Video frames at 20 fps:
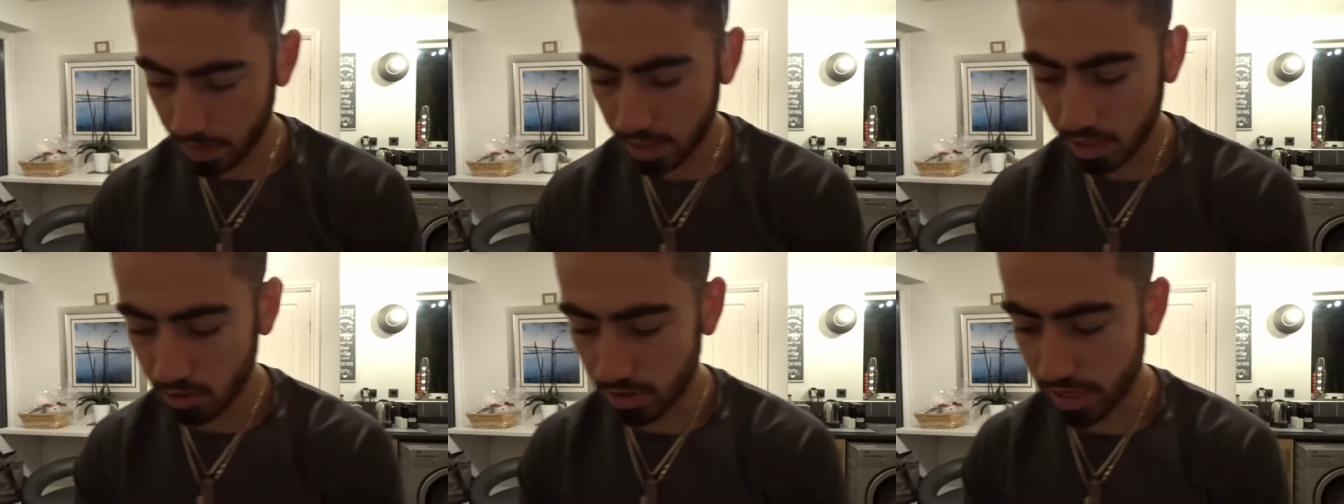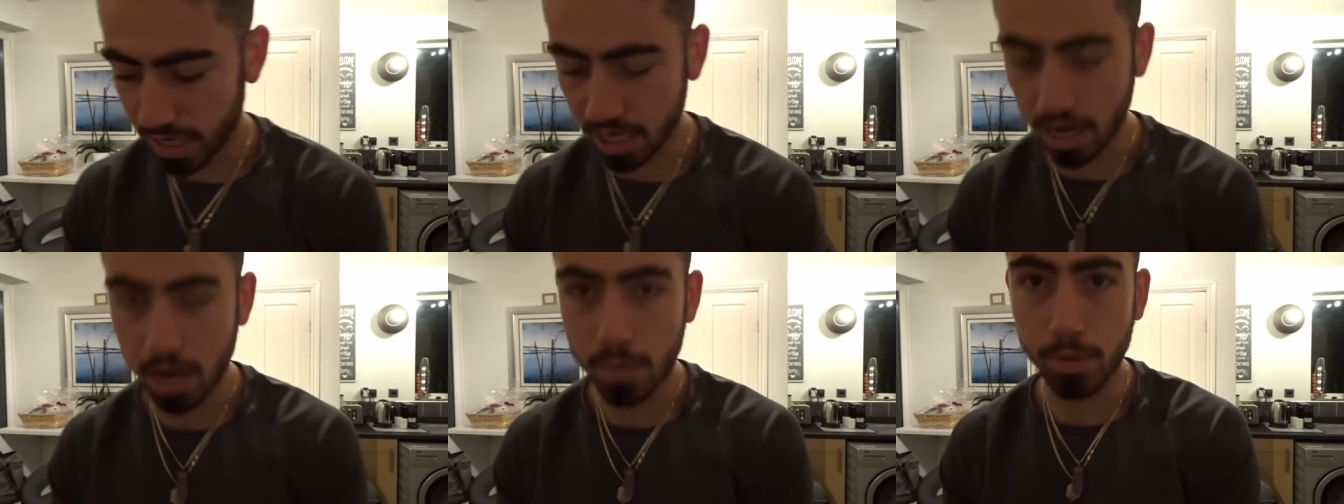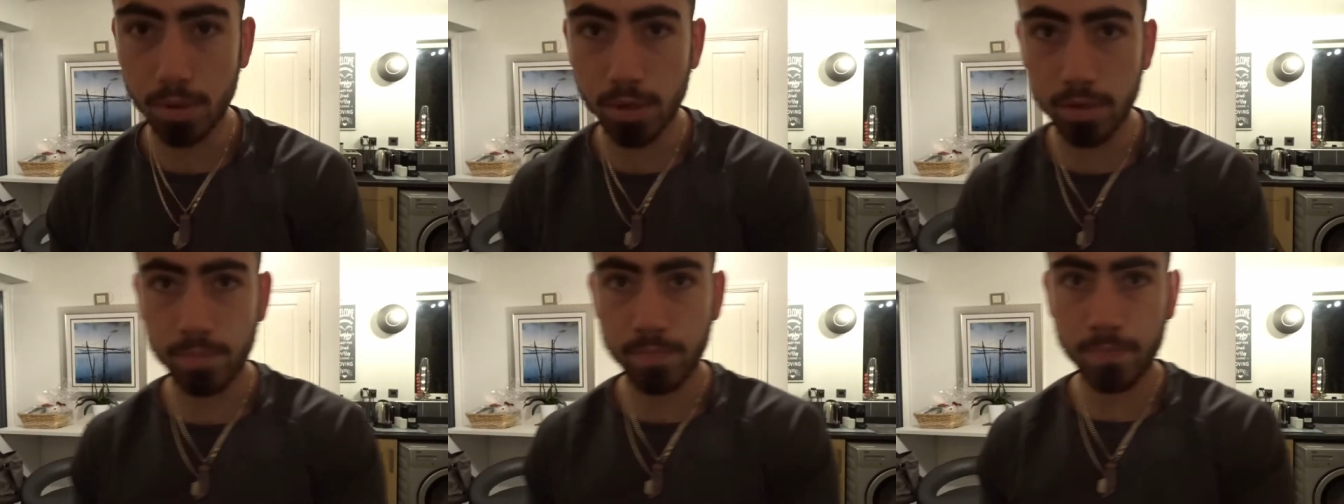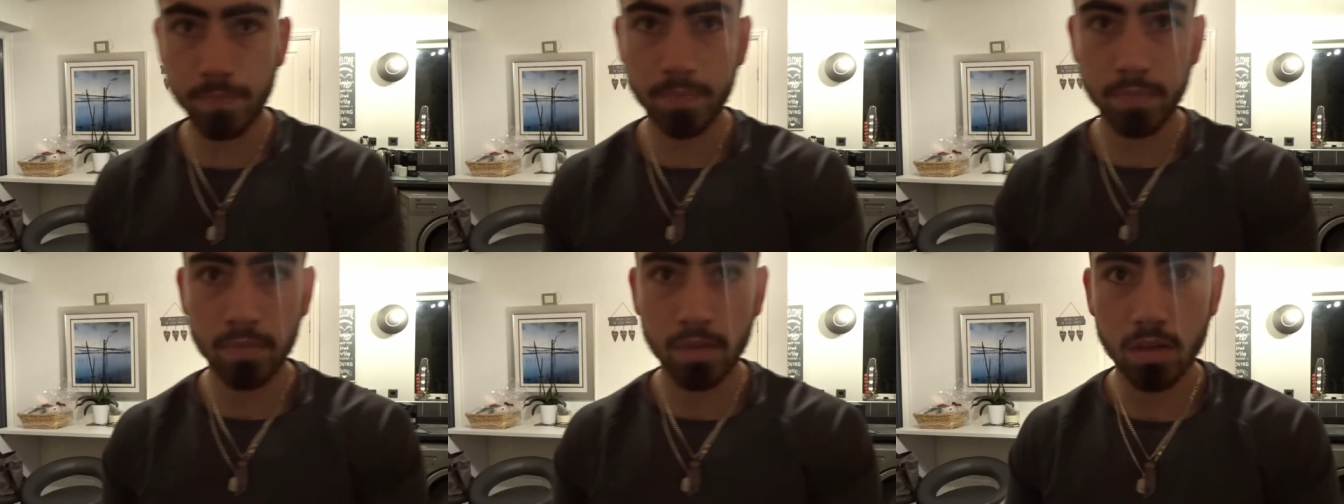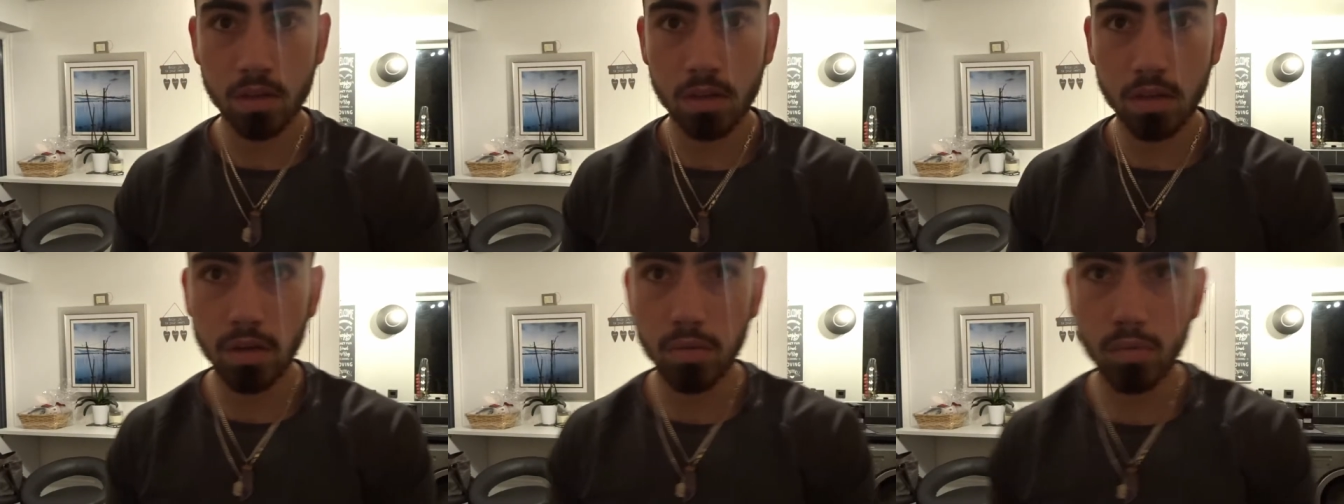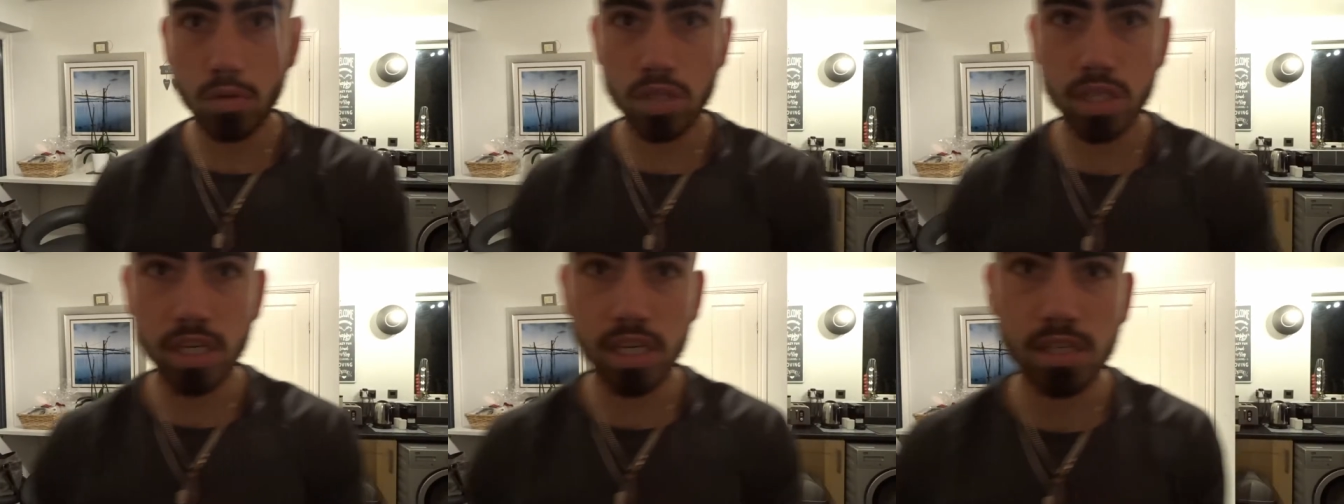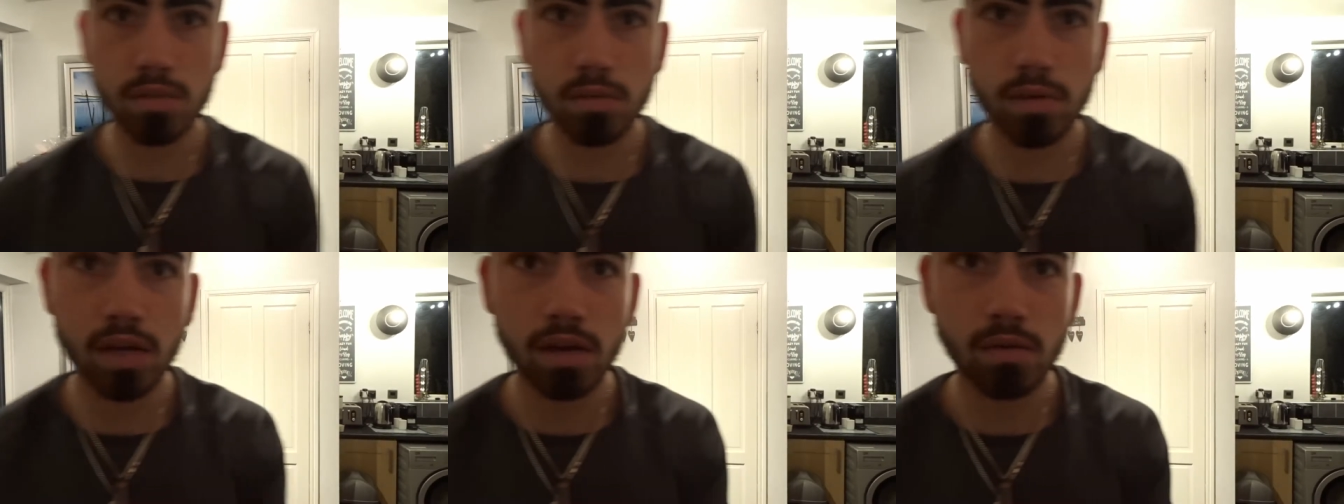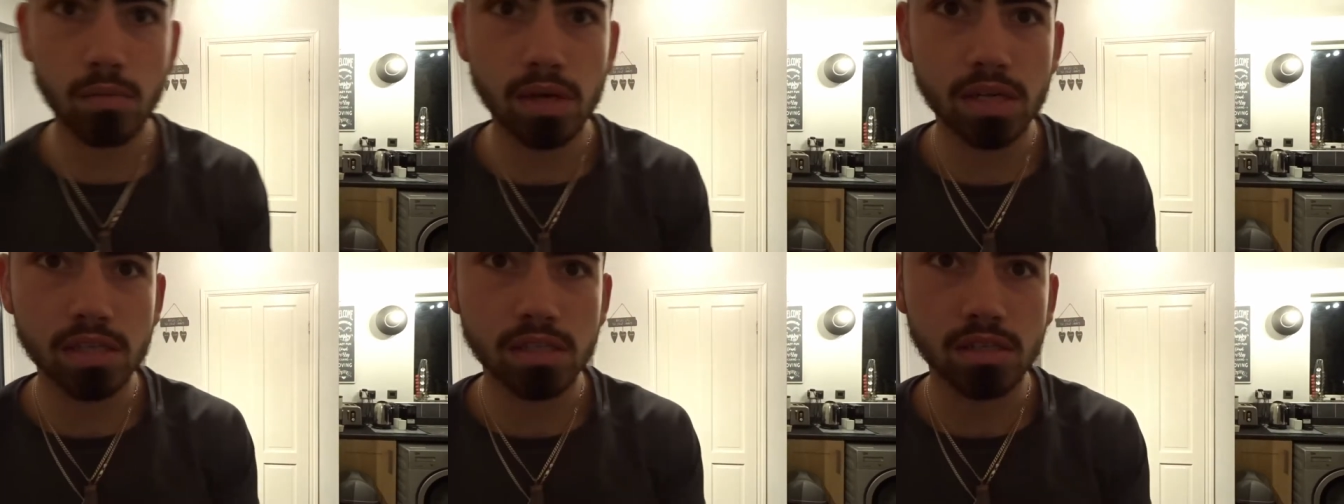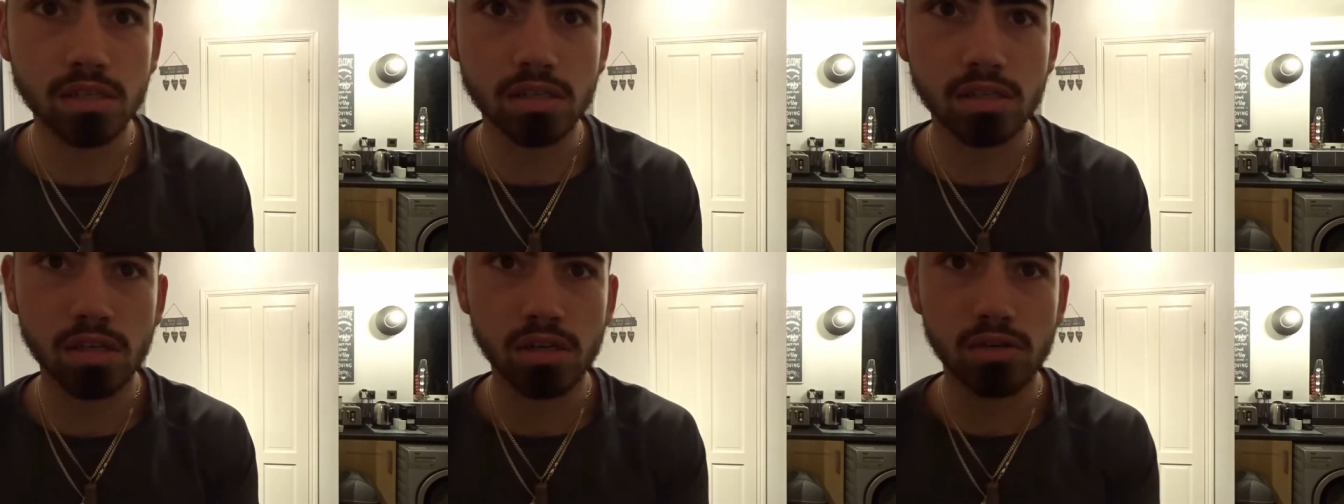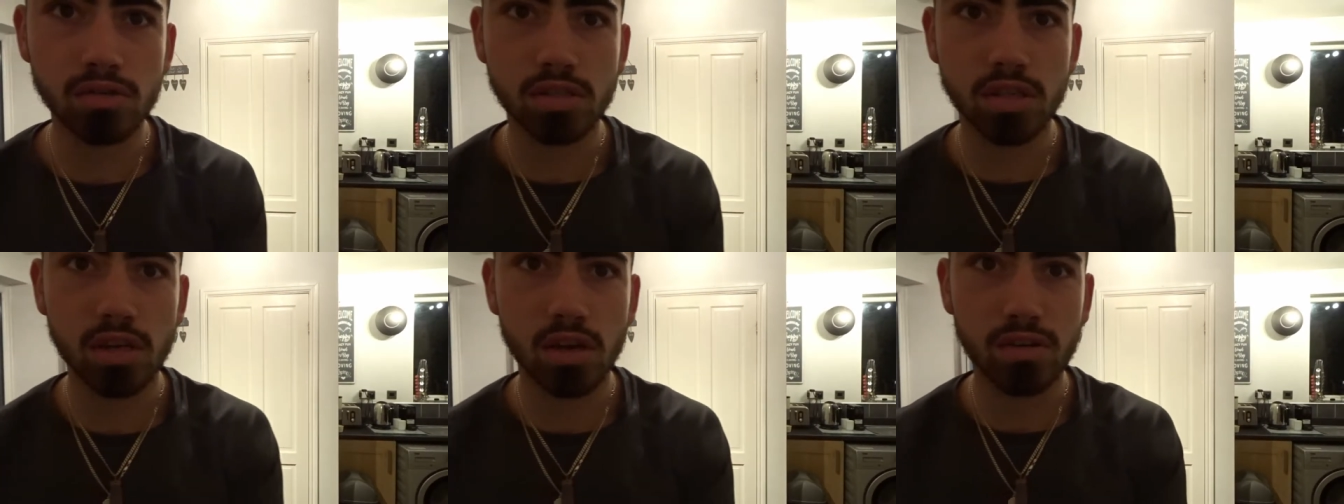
You're in the cupboard. Look, watch this. Where's the toaster?